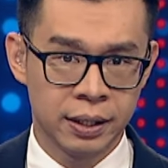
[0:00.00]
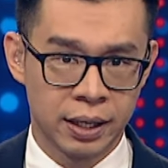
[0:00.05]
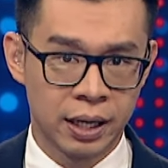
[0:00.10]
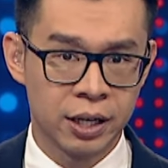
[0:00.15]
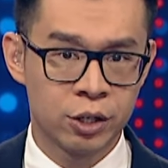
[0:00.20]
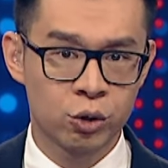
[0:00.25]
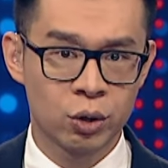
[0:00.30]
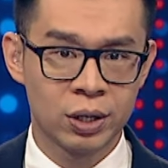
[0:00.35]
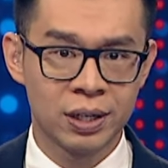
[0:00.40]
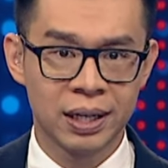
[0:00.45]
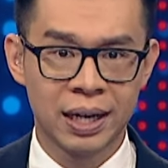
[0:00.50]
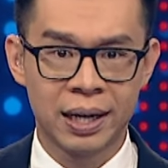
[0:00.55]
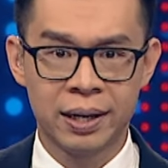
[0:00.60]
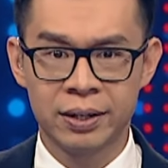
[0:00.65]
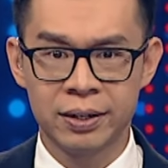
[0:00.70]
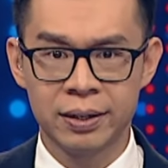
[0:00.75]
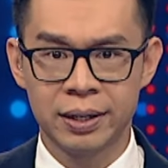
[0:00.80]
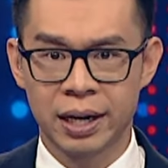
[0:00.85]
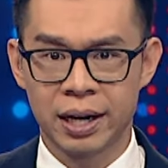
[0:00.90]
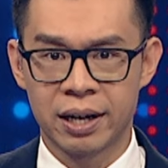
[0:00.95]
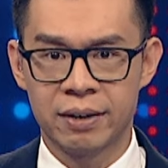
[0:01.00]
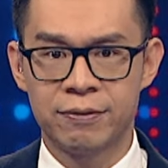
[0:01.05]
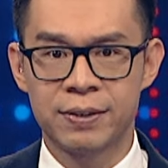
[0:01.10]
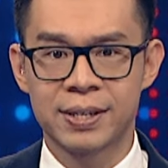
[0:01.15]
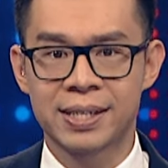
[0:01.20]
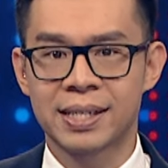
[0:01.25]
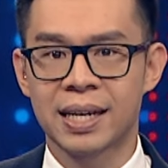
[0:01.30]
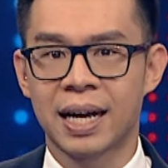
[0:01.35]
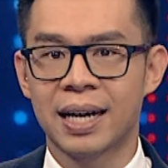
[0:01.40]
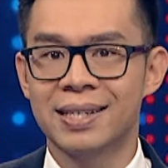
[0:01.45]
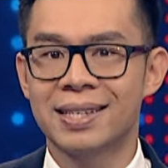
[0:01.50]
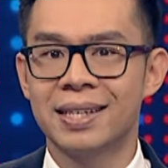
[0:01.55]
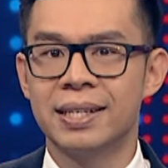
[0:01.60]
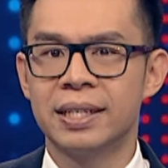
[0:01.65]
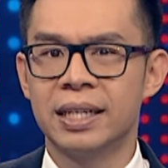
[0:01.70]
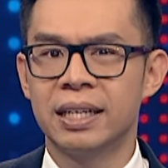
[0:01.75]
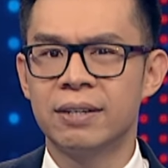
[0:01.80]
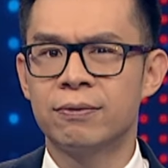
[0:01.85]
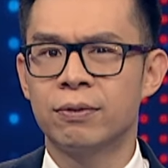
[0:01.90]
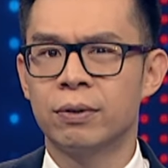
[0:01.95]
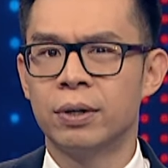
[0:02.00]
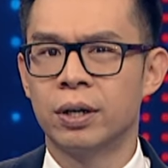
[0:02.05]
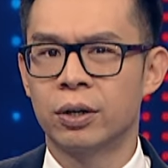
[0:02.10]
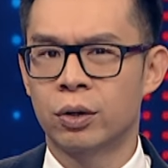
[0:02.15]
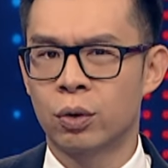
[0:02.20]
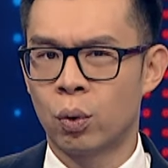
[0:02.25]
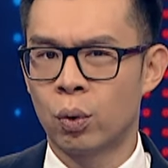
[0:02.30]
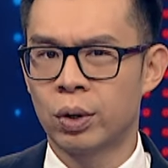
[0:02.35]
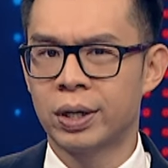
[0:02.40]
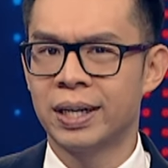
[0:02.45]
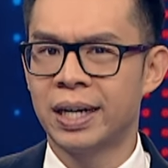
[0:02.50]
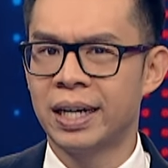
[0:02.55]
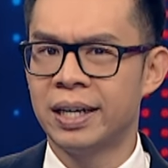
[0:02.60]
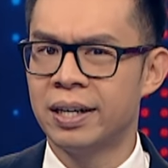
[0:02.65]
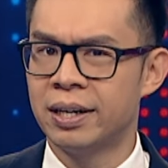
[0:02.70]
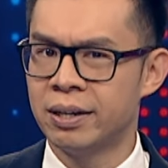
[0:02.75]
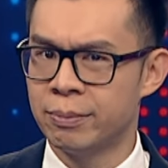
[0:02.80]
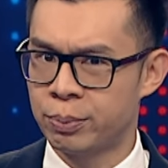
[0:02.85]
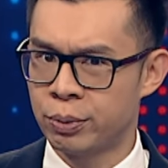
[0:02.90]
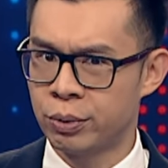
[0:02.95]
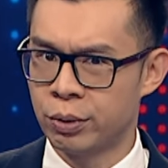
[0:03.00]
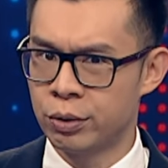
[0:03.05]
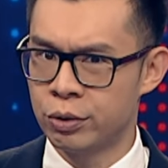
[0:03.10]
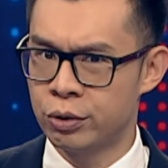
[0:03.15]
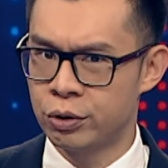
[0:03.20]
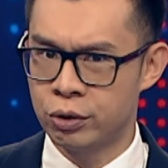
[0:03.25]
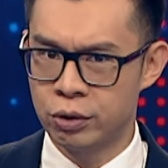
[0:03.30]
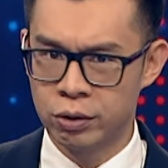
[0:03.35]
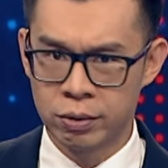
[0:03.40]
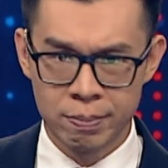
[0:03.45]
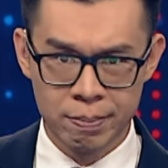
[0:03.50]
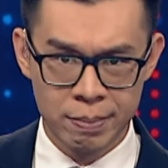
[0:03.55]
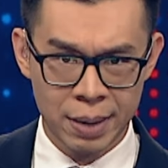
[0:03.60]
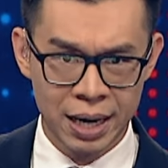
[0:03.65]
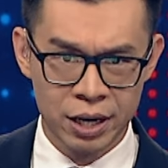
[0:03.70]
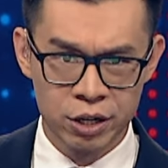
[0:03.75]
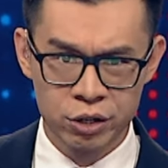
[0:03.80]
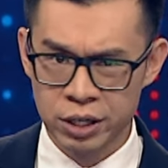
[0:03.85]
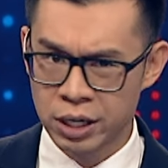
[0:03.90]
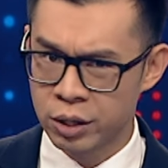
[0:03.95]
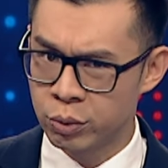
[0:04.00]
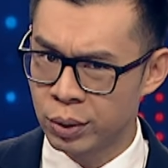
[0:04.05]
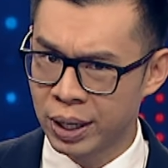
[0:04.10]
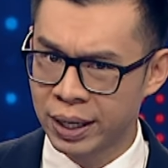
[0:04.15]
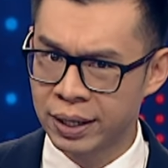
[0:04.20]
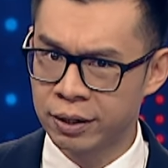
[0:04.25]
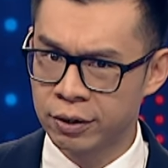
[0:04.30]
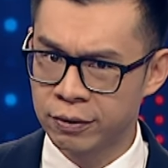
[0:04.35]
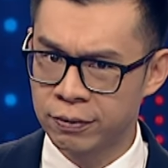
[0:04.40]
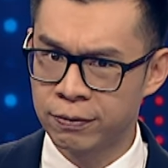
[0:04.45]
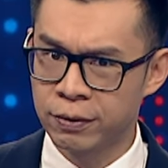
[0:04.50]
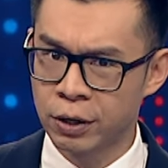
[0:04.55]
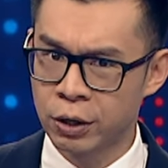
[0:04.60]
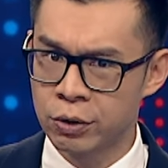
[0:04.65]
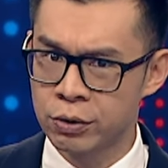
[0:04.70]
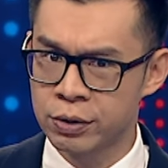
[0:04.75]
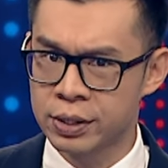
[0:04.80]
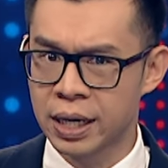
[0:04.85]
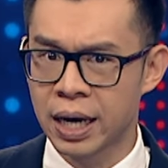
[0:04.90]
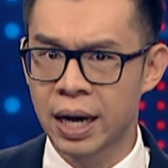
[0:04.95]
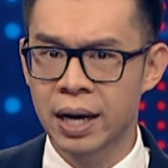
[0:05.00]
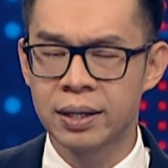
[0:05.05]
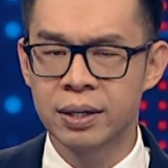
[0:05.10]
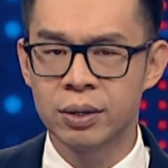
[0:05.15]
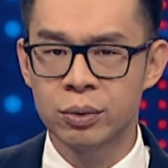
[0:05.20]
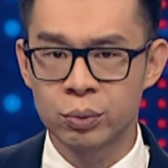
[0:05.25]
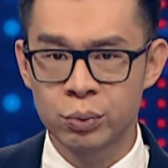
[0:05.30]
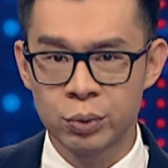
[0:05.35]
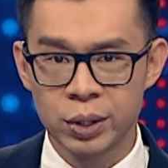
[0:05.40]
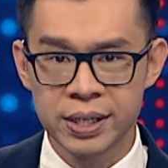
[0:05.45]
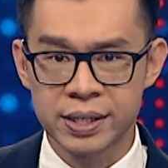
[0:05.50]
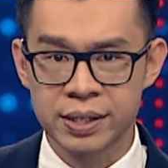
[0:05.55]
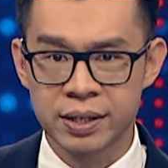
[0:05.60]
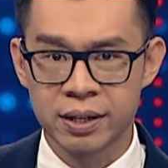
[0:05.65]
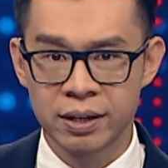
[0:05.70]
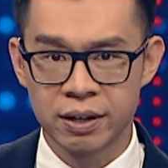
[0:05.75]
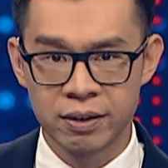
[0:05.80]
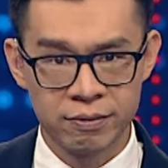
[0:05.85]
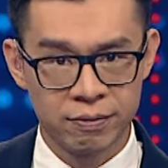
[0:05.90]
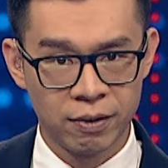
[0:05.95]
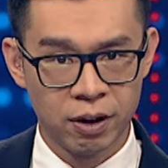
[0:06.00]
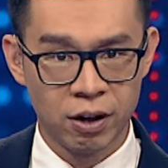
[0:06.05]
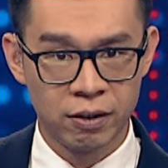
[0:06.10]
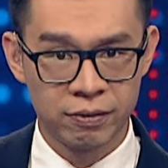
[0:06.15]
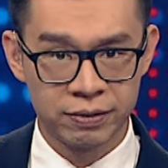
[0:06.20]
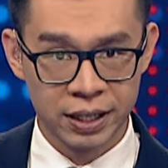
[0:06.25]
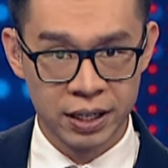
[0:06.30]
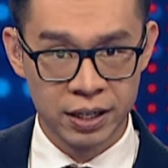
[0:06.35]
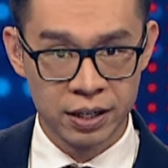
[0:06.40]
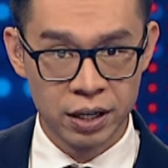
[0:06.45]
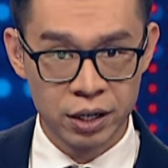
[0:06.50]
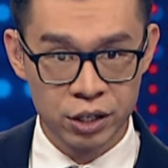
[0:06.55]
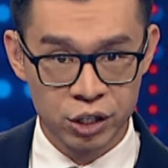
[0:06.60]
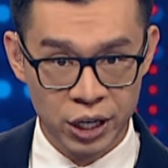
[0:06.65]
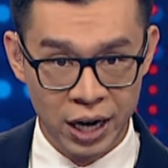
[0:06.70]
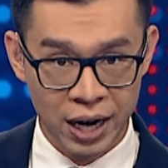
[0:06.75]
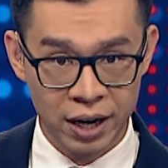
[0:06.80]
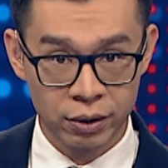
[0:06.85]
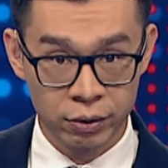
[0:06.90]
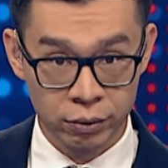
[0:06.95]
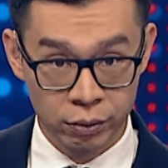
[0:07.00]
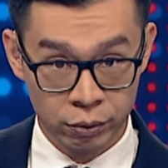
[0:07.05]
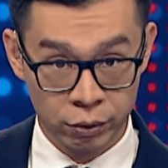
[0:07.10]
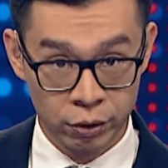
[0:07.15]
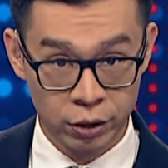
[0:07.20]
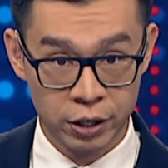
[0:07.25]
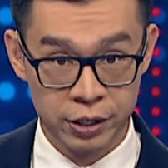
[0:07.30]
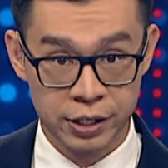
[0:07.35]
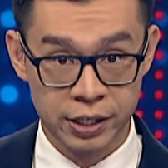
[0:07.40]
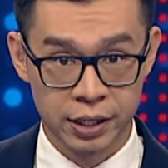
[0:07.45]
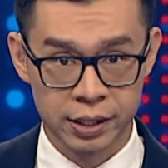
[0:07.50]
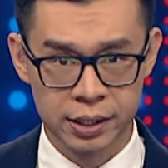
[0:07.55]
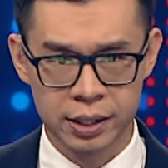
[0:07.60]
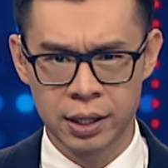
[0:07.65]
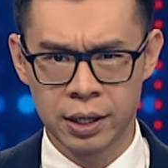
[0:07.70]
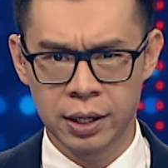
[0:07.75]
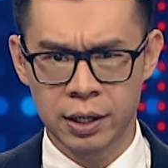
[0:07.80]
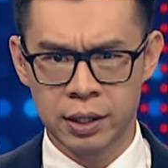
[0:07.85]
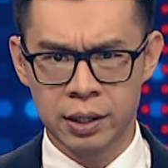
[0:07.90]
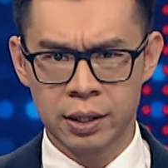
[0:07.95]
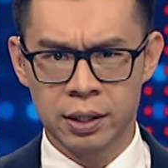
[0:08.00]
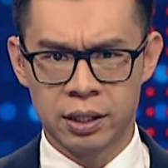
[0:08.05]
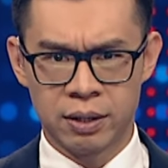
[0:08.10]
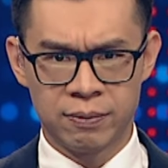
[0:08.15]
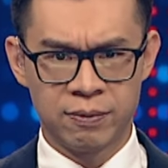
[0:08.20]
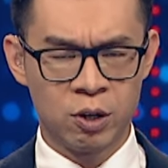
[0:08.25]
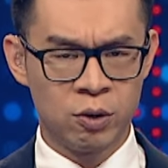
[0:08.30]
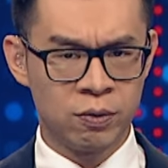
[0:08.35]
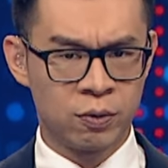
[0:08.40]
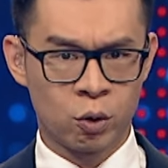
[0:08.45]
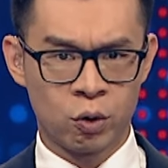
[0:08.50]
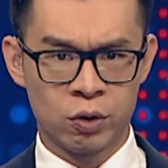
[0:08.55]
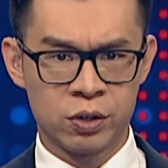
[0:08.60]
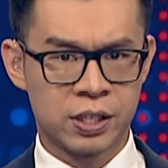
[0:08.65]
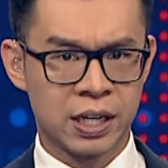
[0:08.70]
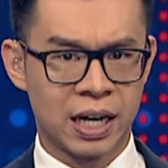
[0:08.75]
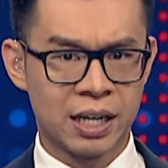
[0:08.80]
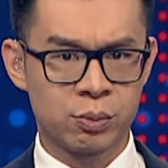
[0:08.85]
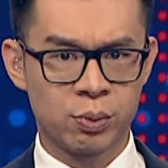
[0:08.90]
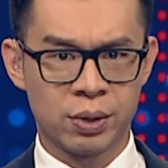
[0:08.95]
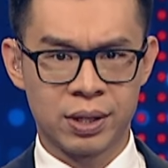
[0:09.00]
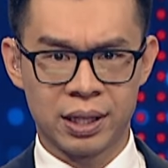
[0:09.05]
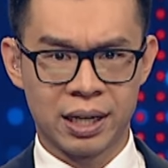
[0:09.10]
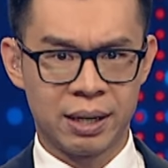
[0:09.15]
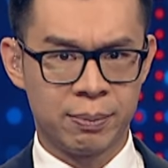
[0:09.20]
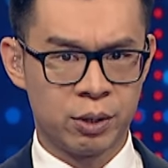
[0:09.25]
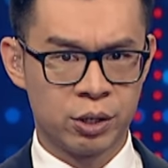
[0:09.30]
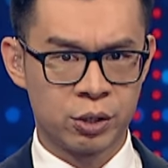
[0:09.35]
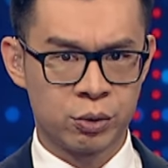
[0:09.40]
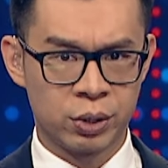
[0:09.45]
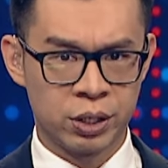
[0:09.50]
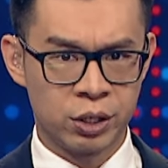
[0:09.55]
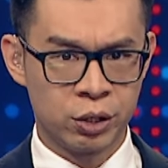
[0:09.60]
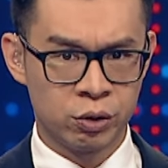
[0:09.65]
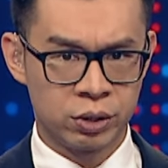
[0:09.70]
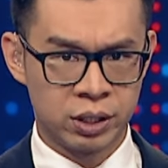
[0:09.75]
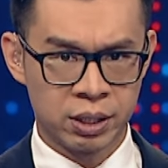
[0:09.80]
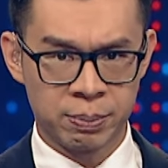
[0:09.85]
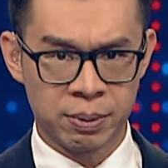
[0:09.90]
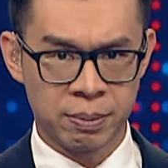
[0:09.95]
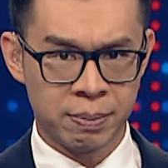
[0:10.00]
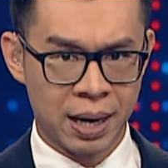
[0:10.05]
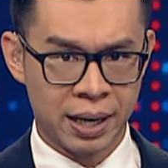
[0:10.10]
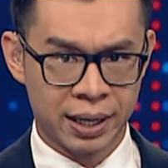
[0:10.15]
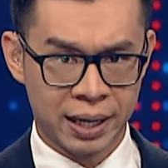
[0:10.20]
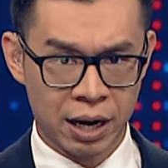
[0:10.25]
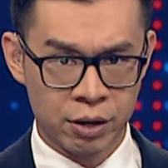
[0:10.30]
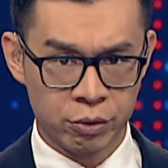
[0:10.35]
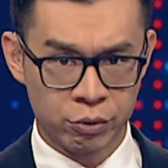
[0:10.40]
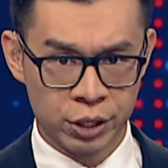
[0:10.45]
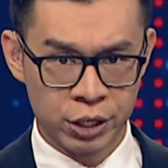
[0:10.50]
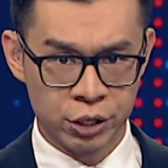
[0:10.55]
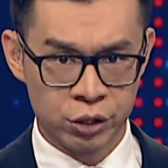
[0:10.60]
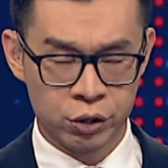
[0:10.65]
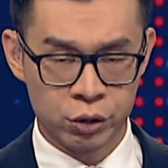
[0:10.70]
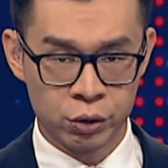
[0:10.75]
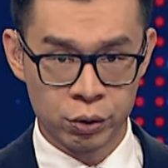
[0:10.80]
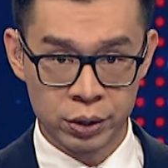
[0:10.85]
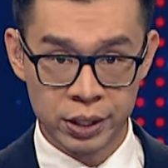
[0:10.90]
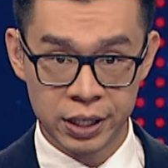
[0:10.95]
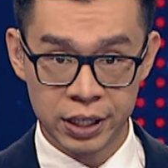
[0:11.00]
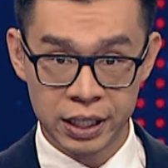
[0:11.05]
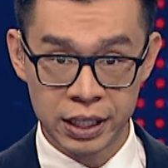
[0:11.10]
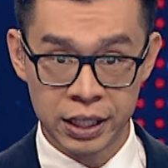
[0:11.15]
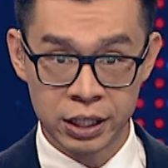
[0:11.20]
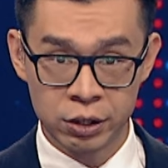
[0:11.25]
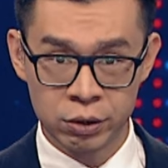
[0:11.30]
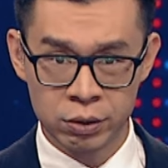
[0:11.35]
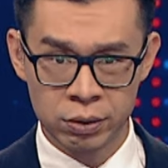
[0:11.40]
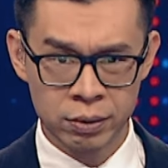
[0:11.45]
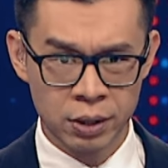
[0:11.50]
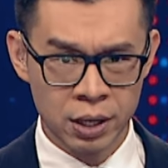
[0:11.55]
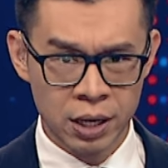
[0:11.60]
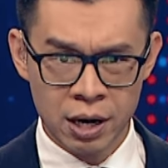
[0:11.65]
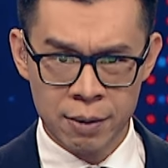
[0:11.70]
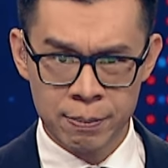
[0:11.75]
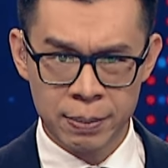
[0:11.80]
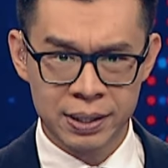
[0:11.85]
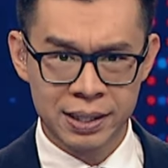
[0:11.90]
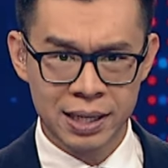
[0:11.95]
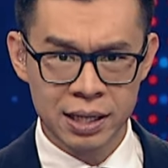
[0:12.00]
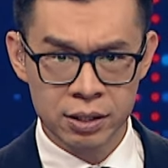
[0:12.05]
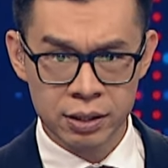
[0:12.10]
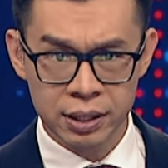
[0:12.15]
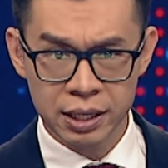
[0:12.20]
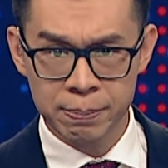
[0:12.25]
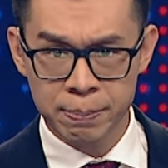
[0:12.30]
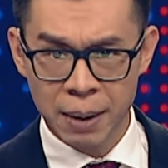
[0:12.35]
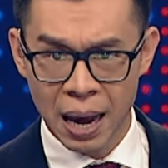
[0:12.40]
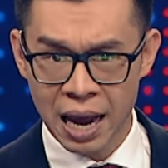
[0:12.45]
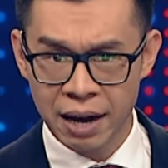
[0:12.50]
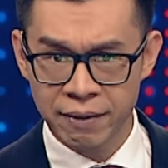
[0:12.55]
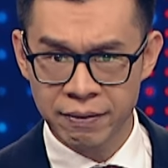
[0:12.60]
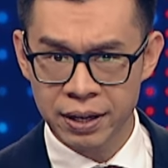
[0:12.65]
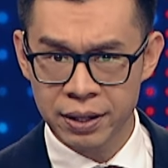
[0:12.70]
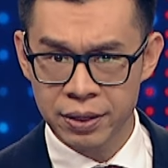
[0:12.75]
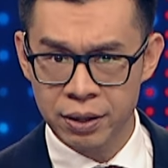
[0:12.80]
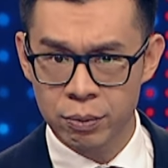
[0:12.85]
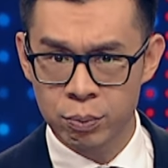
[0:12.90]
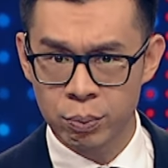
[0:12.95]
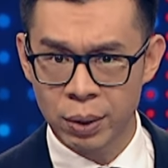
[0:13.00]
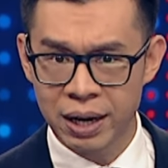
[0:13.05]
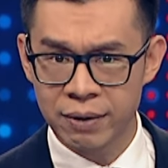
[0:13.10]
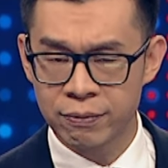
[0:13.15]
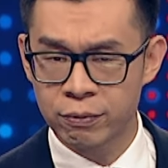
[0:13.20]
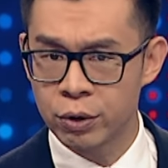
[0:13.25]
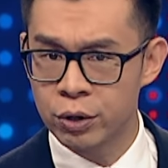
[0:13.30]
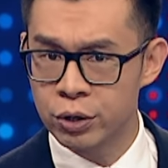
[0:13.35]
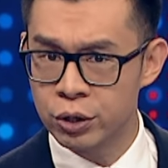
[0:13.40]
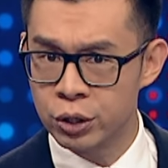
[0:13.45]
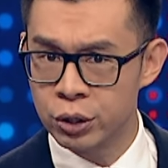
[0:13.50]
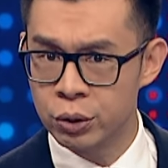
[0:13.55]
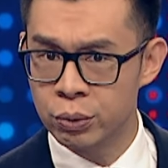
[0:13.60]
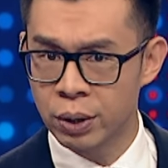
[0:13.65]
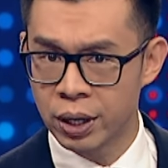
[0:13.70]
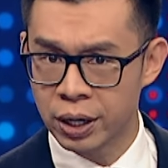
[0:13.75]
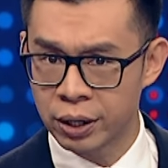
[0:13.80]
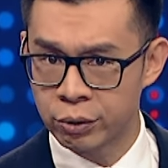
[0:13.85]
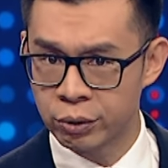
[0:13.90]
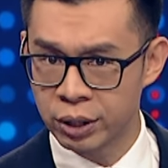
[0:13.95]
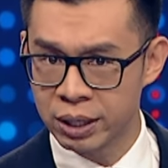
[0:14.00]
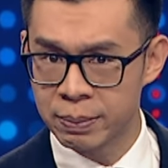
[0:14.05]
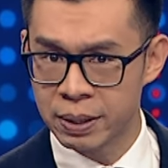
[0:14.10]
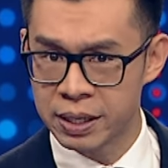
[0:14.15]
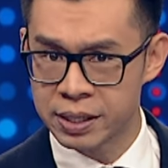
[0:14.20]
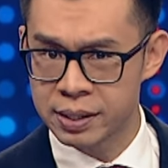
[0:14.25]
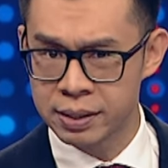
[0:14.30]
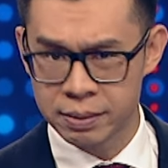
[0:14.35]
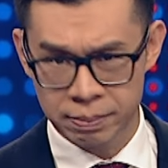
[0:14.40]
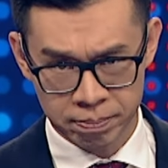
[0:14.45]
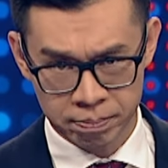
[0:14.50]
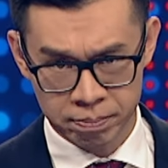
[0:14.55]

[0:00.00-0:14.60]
In a joint letter, they emphasize the need for a coordinated approach to manage irregular flows and the risk involved in channel crossings. The move coincides with Labour's renewed diplomatic outreach to the EU, potentially paving the way for new agreements.